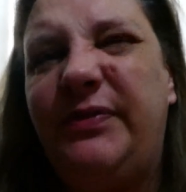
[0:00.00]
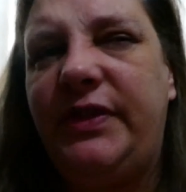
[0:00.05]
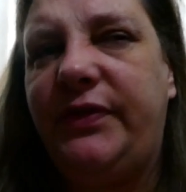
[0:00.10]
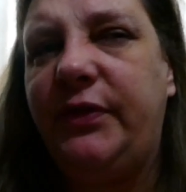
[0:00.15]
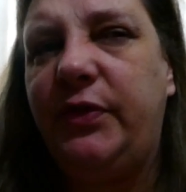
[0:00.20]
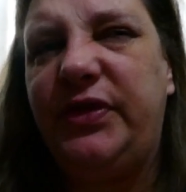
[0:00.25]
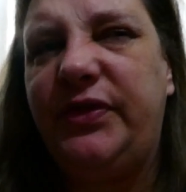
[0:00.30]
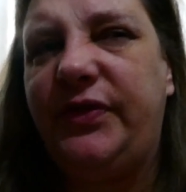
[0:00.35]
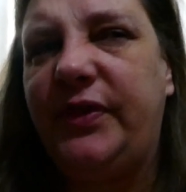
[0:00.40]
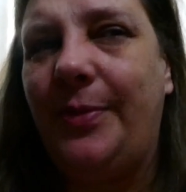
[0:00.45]

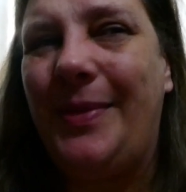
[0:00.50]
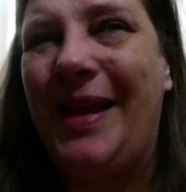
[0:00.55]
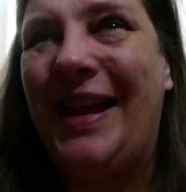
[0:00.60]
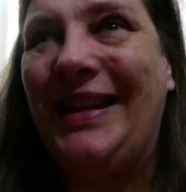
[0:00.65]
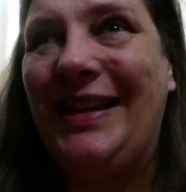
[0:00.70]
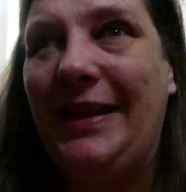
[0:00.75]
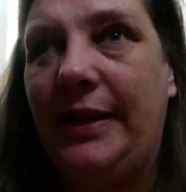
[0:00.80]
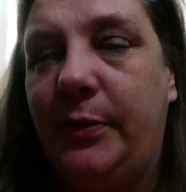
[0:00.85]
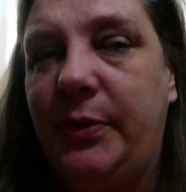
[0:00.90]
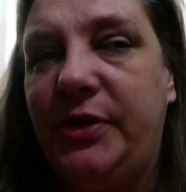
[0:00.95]
difficult to film
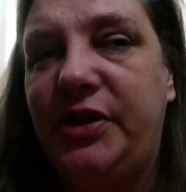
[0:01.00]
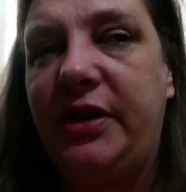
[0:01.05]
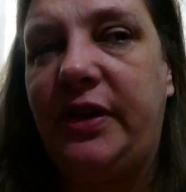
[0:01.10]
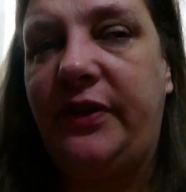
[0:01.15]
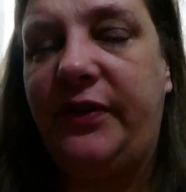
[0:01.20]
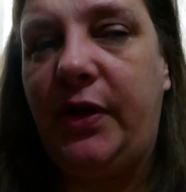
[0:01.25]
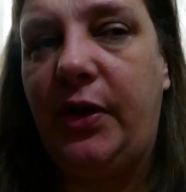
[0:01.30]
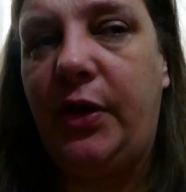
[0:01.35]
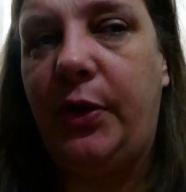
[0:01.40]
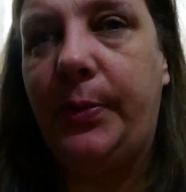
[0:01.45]
anything with
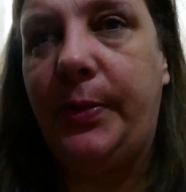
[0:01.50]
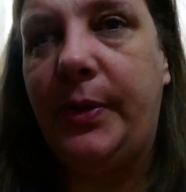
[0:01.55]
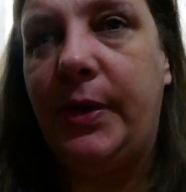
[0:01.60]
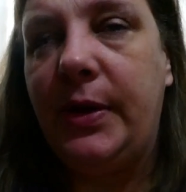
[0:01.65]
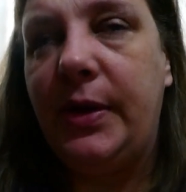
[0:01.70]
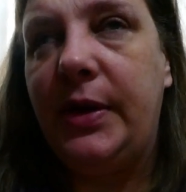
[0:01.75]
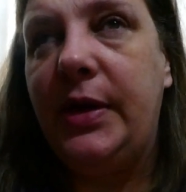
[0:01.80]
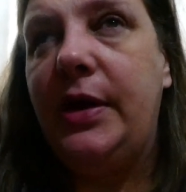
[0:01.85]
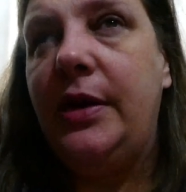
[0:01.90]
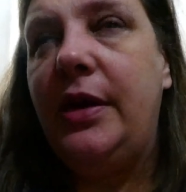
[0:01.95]
Jennifer home.
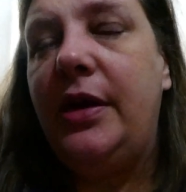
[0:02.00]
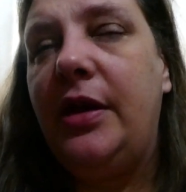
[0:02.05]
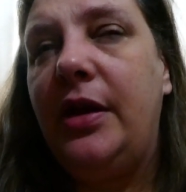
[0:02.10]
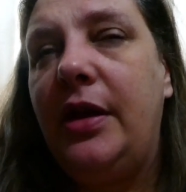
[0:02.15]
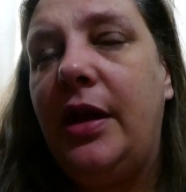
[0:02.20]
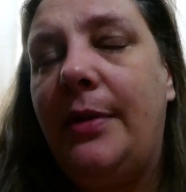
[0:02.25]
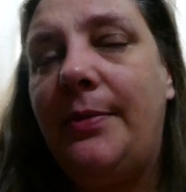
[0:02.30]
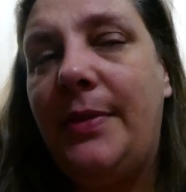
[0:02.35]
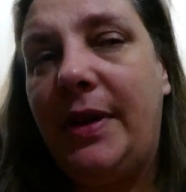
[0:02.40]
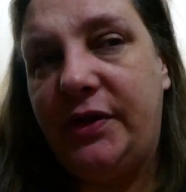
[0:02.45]

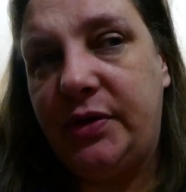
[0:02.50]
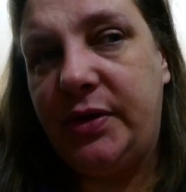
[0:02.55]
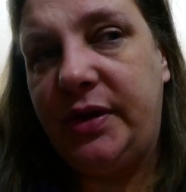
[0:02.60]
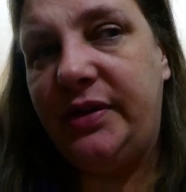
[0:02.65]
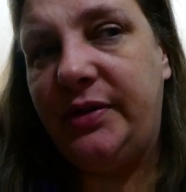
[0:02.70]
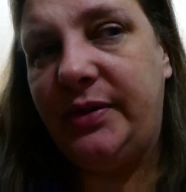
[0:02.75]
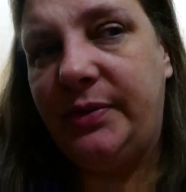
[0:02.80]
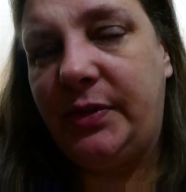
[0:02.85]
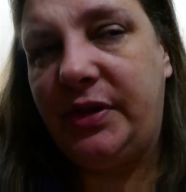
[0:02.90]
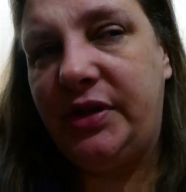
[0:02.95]
I might try
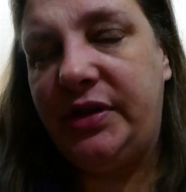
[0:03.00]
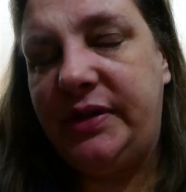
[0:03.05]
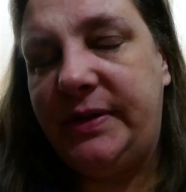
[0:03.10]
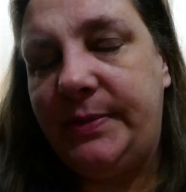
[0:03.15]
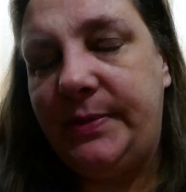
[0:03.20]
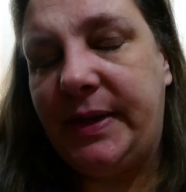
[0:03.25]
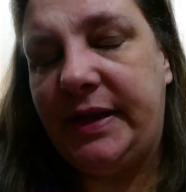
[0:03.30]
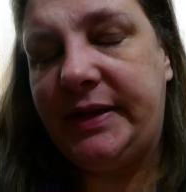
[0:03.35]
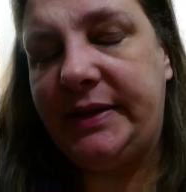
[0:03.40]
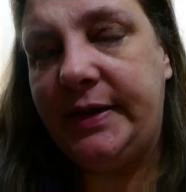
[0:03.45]
and do it when she's
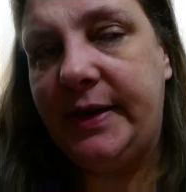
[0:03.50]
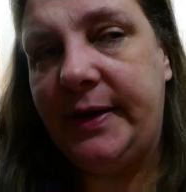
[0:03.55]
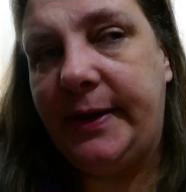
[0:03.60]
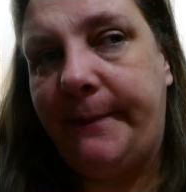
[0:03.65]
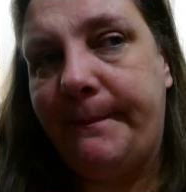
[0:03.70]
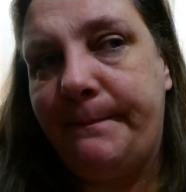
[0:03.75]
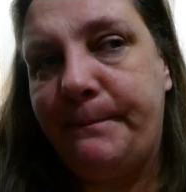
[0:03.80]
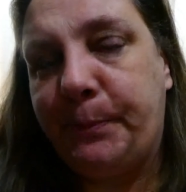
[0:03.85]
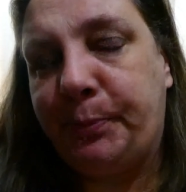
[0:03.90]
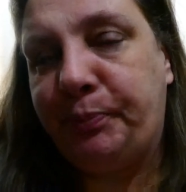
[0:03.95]
in bed
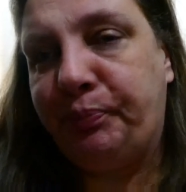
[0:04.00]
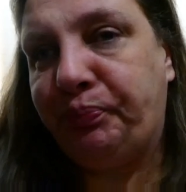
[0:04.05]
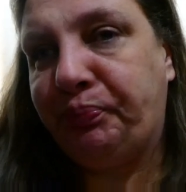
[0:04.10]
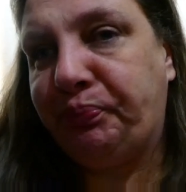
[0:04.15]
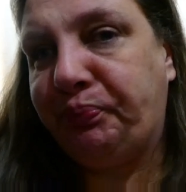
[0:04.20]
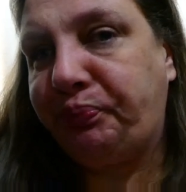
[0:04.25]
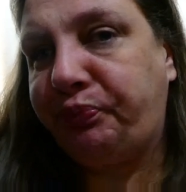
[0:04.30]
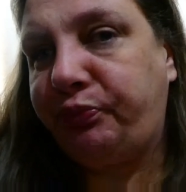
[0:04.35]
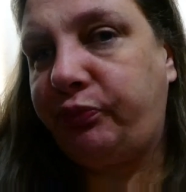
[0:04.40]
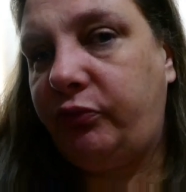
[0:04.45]
tonight.
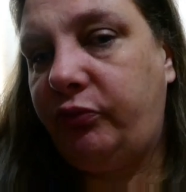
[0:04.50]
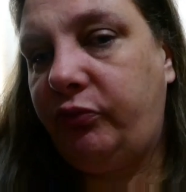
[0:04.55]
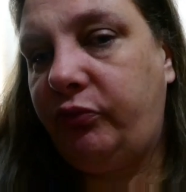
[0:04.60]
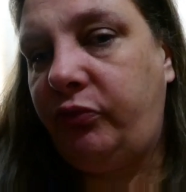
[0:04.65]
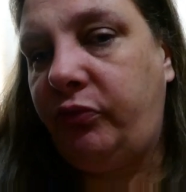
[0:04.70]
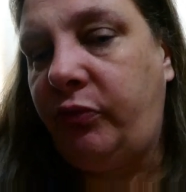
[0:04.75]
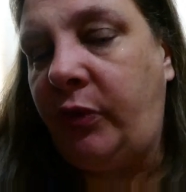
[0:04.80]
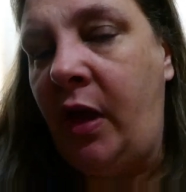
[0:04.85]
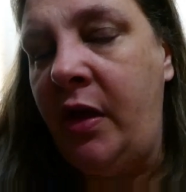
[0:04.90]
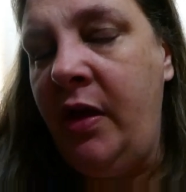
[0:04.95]

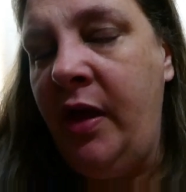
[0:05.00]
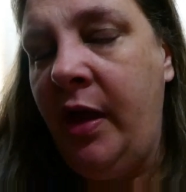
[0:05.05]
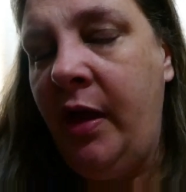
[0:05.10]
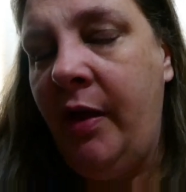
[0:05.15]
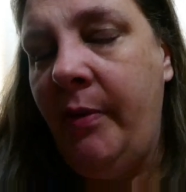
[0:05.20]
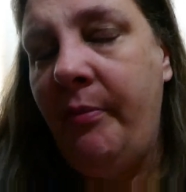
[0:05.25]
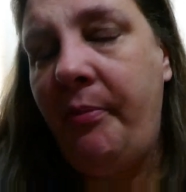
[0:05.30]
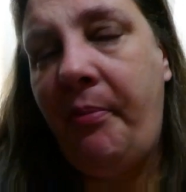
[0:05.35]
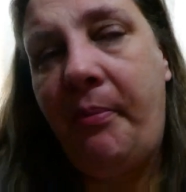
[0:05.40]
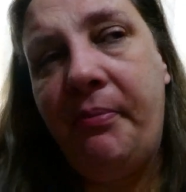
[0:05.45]

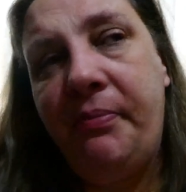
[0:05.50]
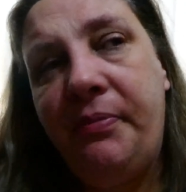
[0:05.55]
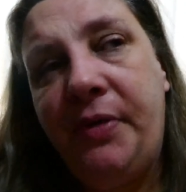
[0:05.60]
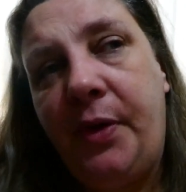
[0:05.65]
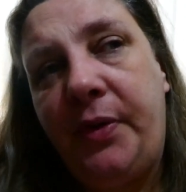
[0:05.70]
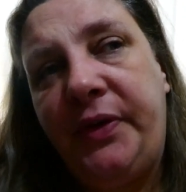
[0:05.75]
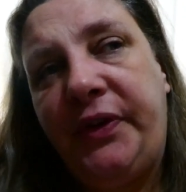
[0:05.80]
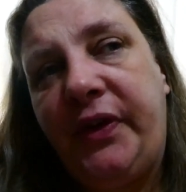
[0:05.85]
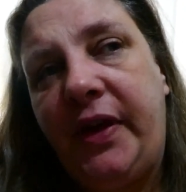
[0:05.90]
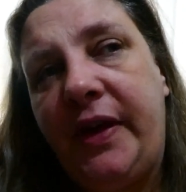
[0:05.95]
Um,
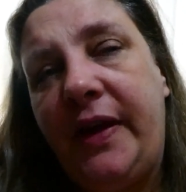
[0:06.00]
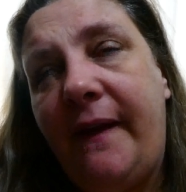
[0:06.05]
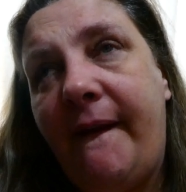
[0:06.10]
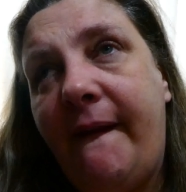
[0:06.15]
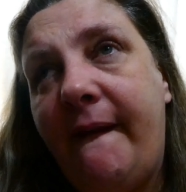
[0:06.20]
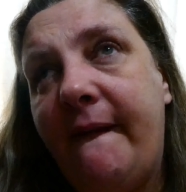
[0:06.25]
but we'll see.